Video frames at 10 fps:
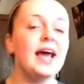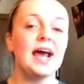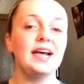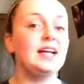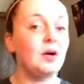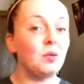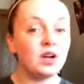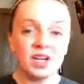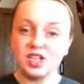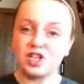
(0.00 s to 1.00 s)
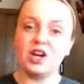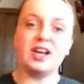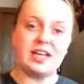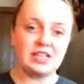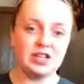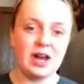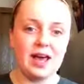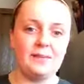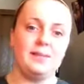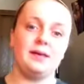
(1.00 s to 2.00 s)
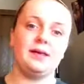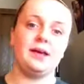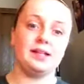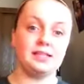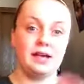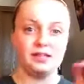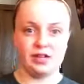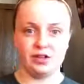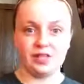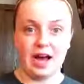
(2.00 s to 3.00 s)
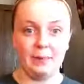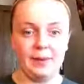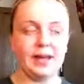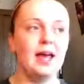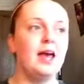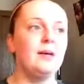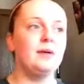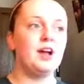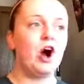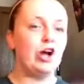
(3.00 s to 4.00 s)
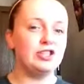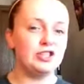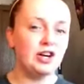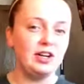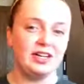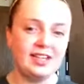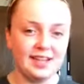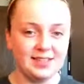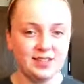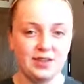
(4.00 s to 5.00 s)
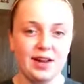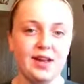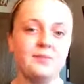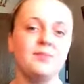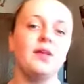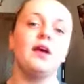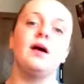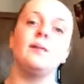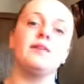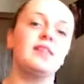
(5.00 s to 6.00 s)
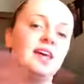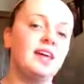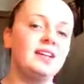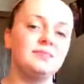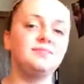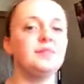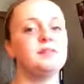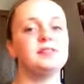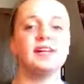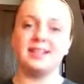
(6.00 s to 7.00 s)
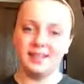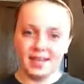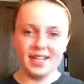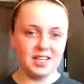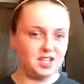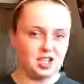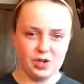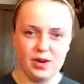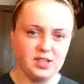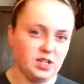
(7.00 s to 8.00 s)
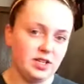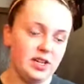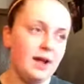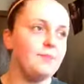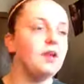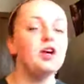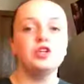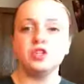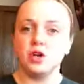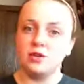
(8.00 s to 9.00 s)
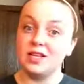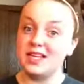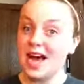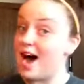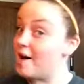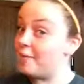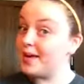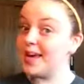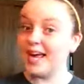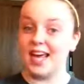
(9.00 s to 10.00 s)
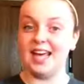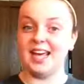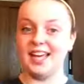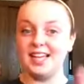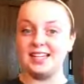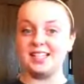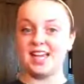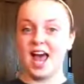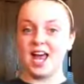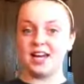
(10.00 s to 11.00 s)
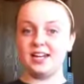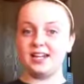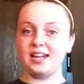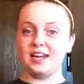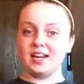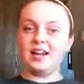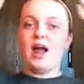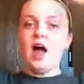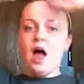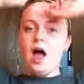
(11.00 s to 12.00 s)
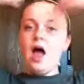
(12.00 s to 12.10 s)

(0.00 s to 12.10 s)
And I wanted to start yesterday because I'll tell you the topic, but it all started yesterday. But then I was like, yeah, let's just go ahead and start today. So the topic is. Da -da -da